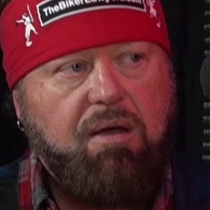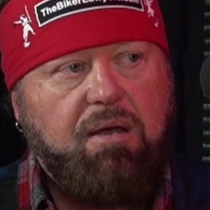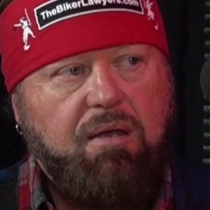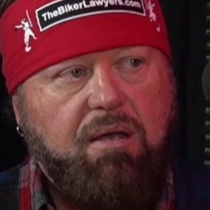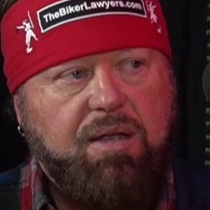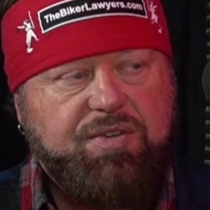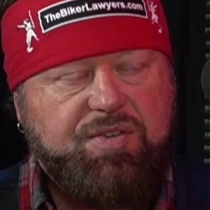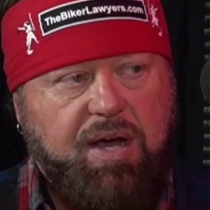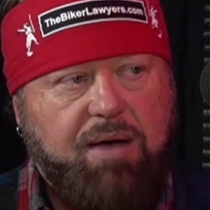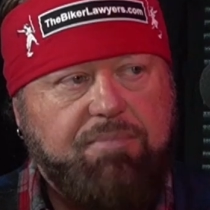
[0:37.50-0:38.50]

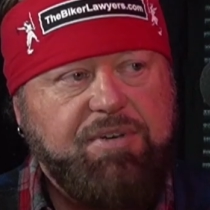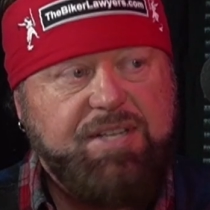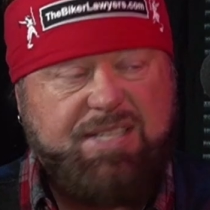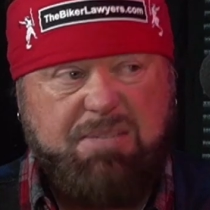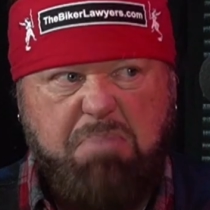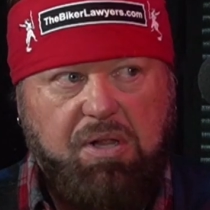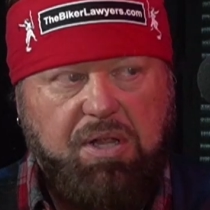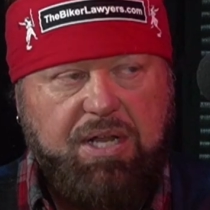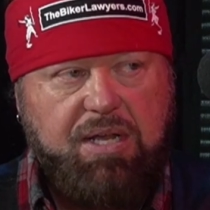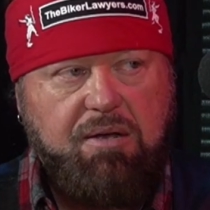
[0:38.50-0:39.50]
It's
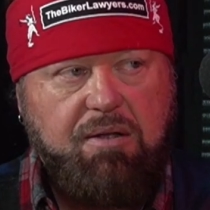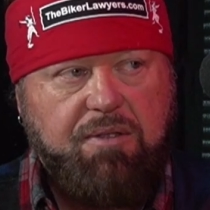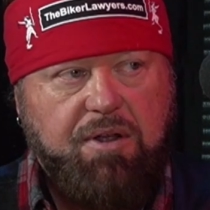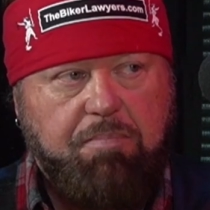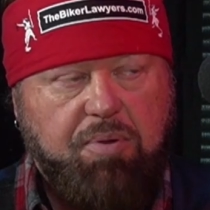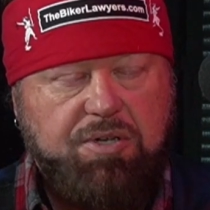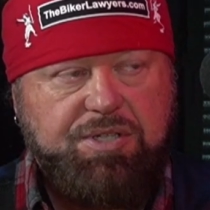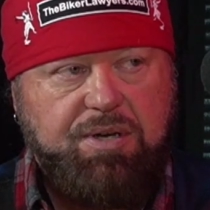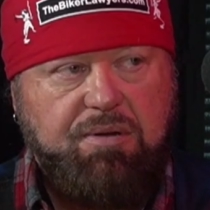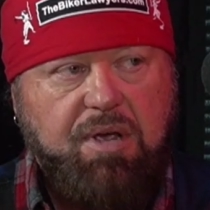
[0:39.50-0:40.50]
disability that a
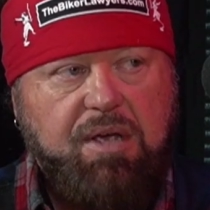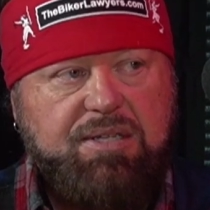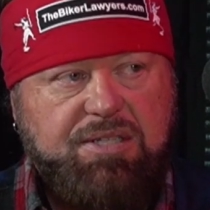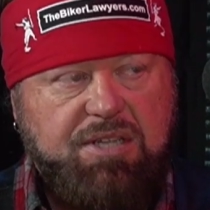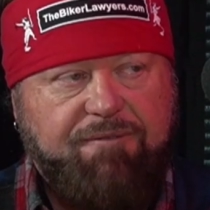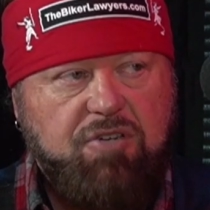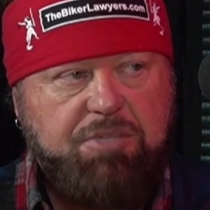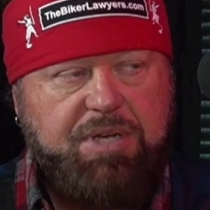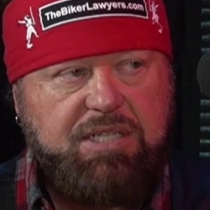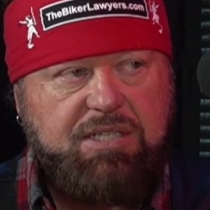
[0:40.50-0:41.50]
person suffers
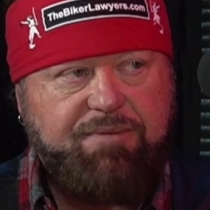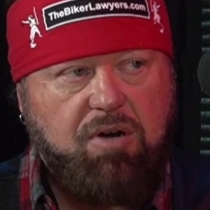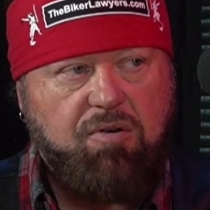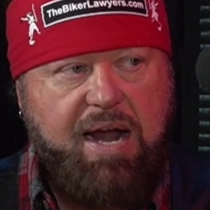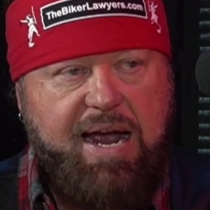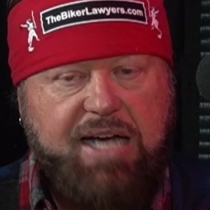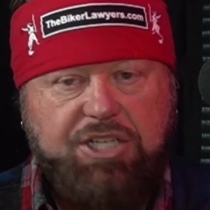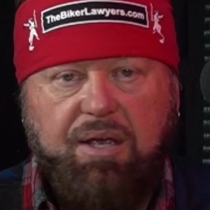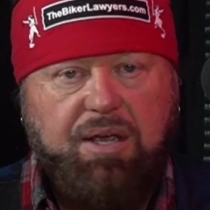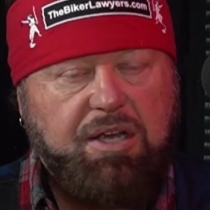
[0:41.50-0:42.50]
because of a
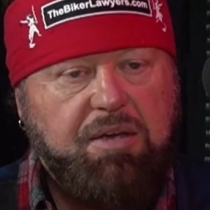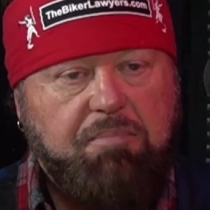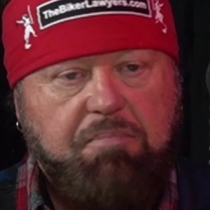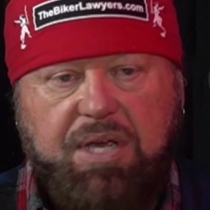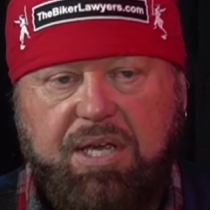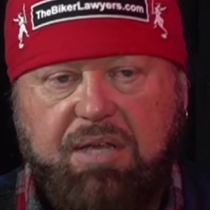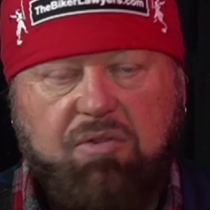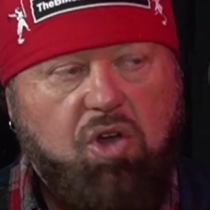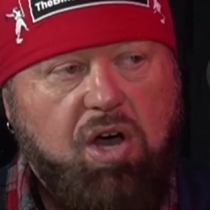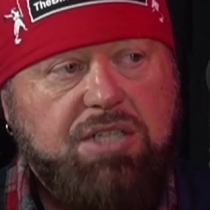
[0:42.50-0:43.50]
crash. It can be
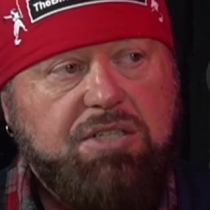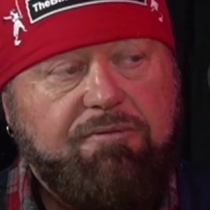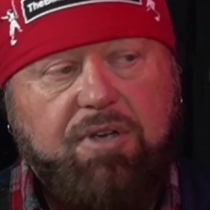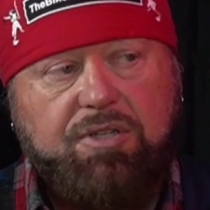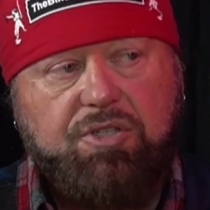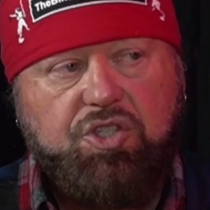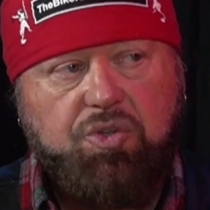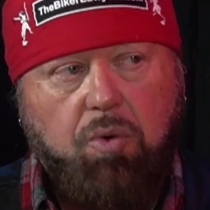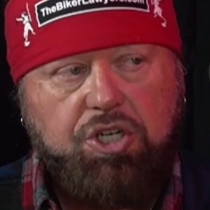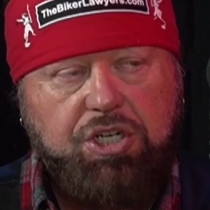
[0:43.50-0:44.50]
loss of
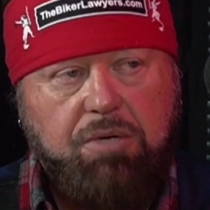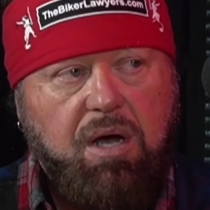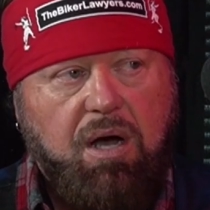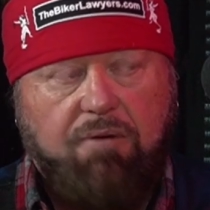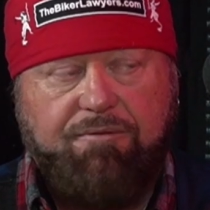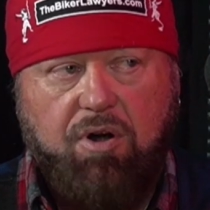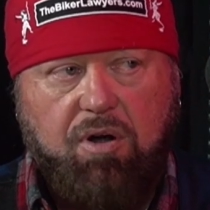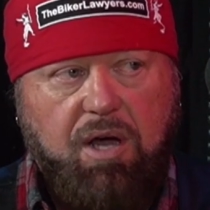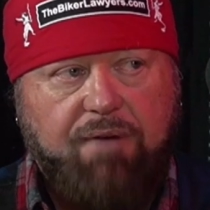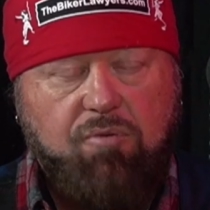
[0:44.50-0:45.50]
consortium of their
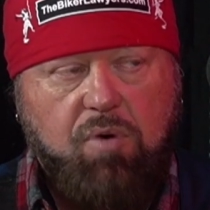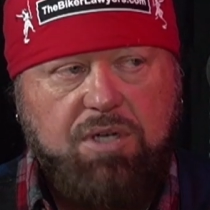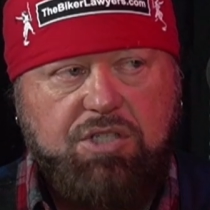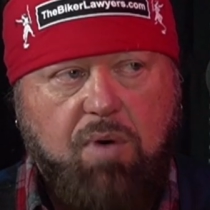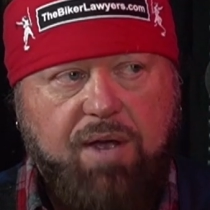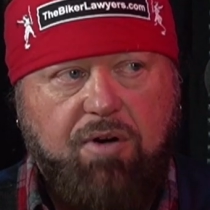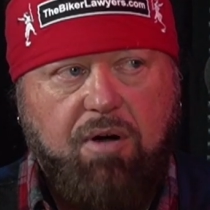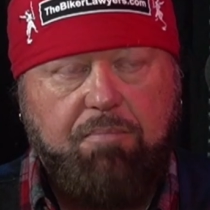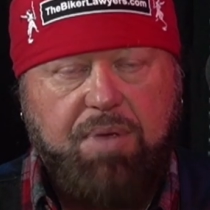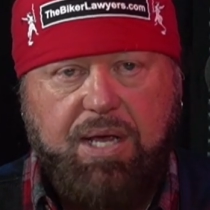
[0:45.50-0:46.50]
loved ones, whether
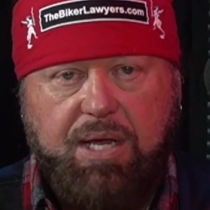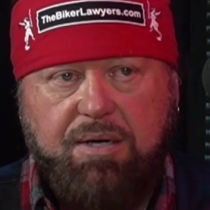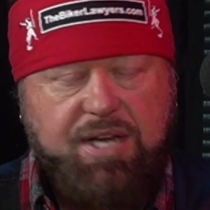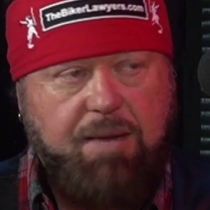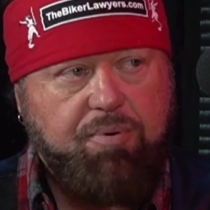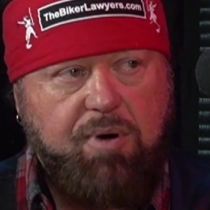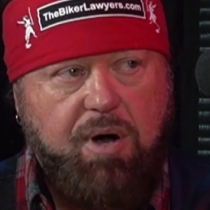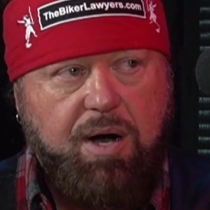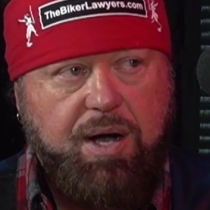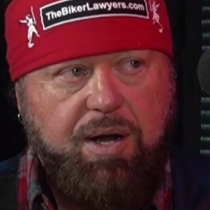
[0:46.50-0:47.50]
it be
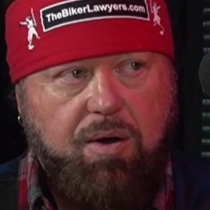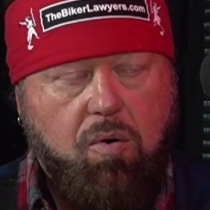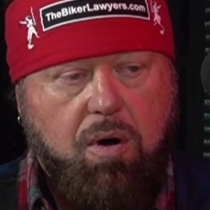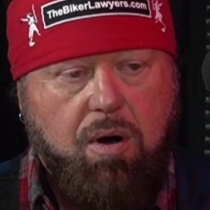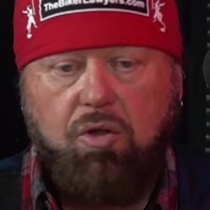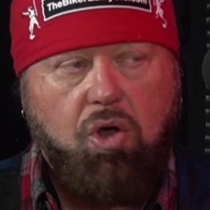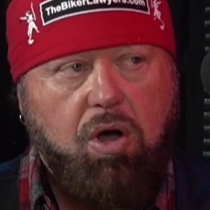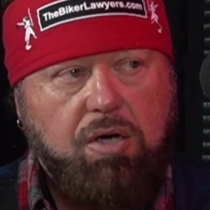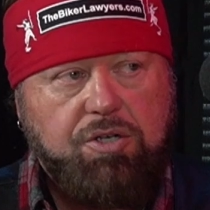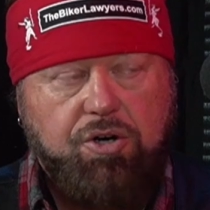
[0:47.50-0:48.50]
temporary or
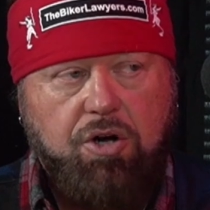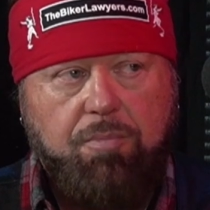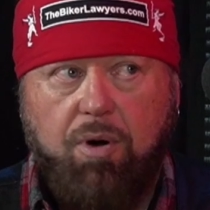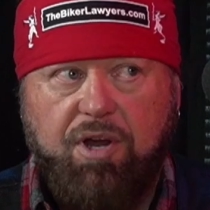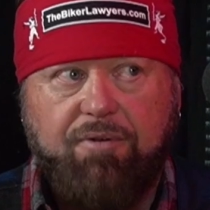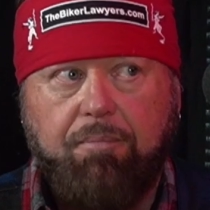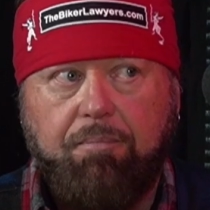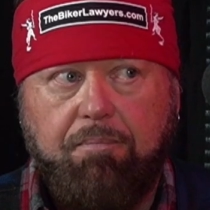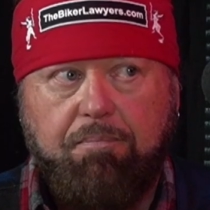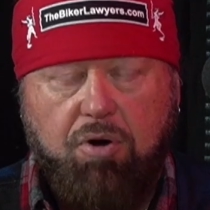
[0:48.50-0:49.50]
long-term or
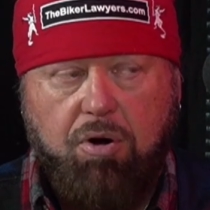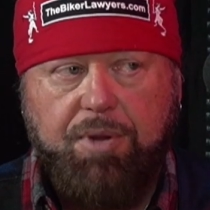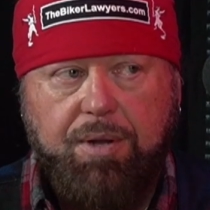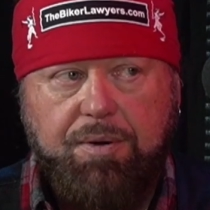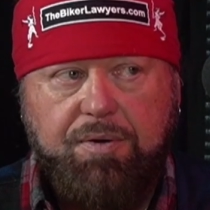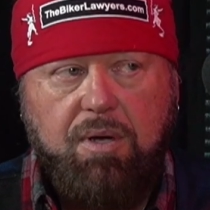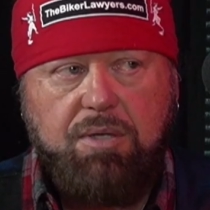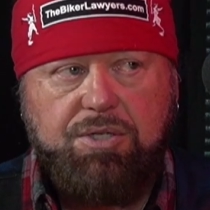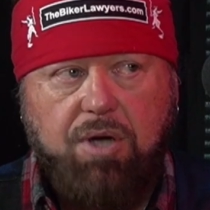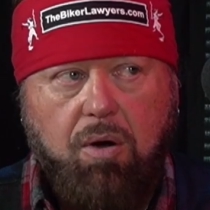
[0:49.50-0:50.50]
even permanent.
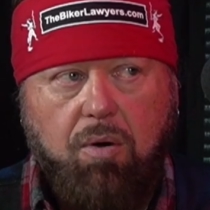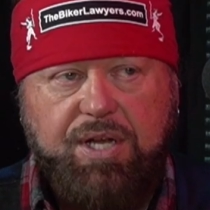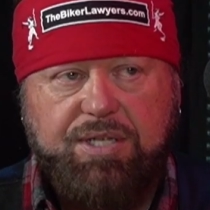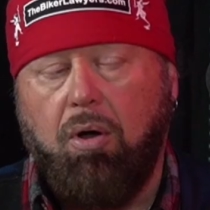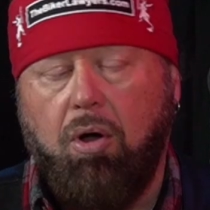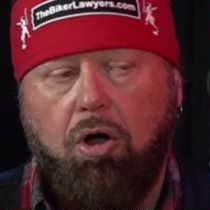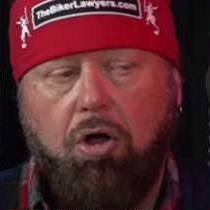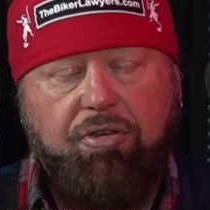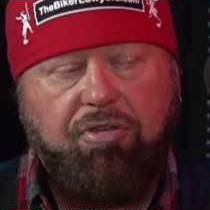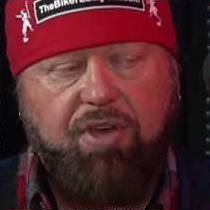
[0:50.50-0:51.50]
So it's
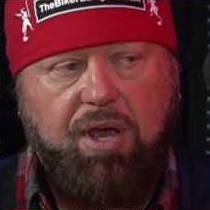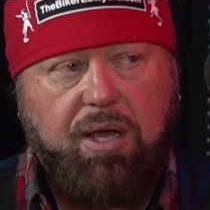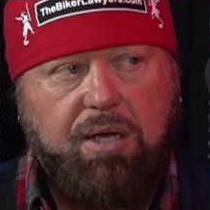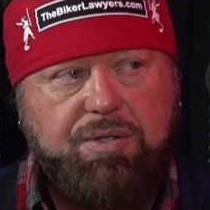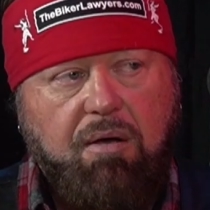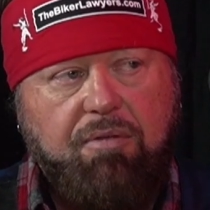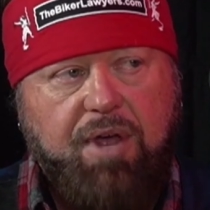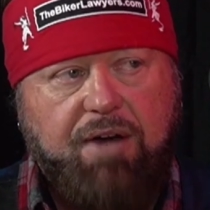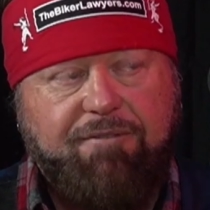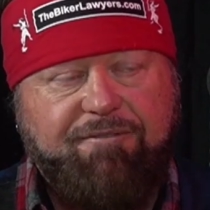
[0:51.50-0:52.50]
all the things
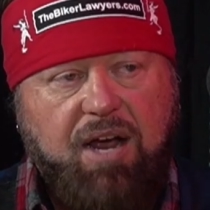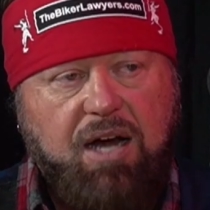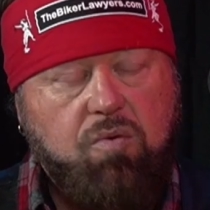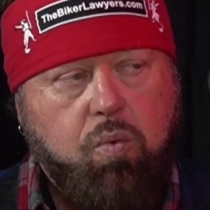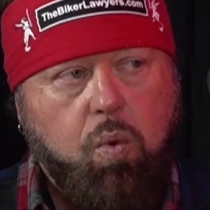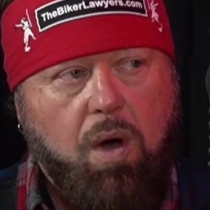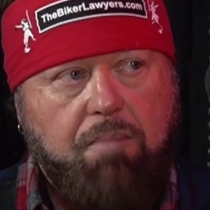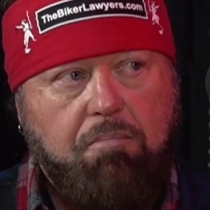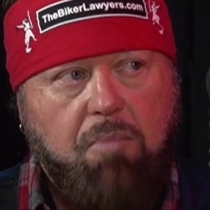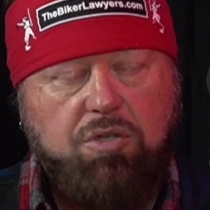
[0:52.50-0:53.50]
that affect
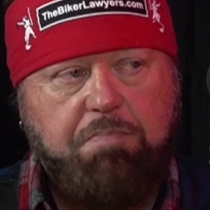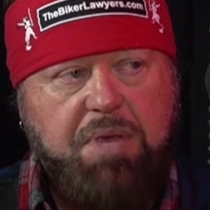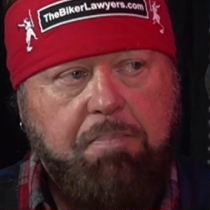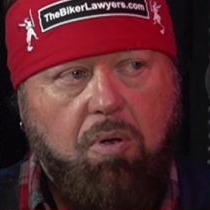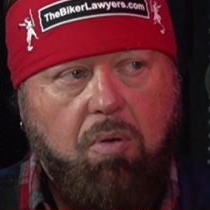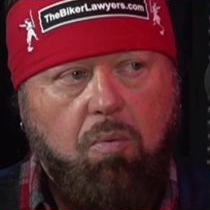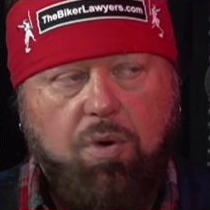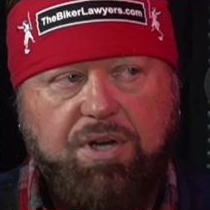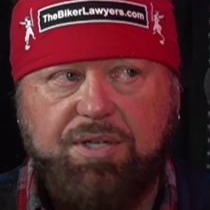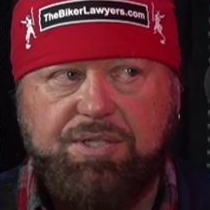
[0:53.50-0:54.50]
what most people
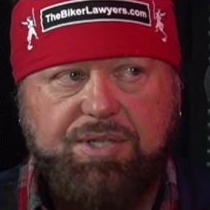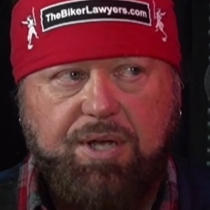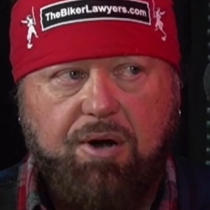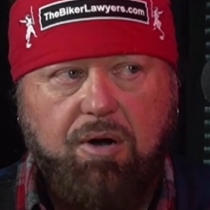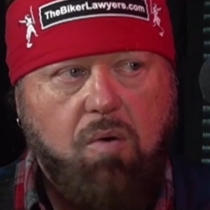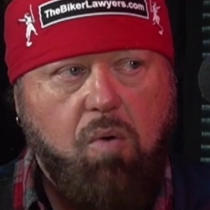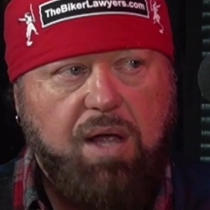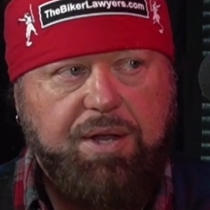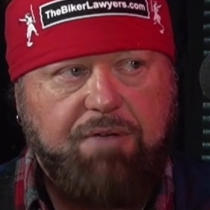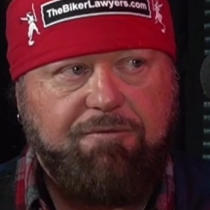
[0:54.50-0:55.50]
would consider
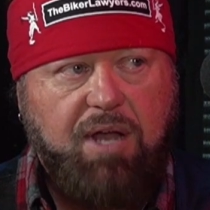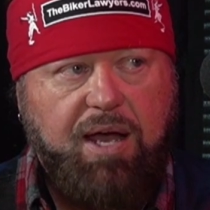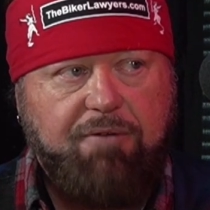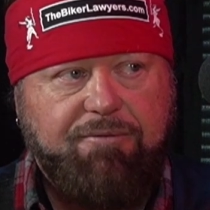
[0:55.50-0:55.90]
quality of life.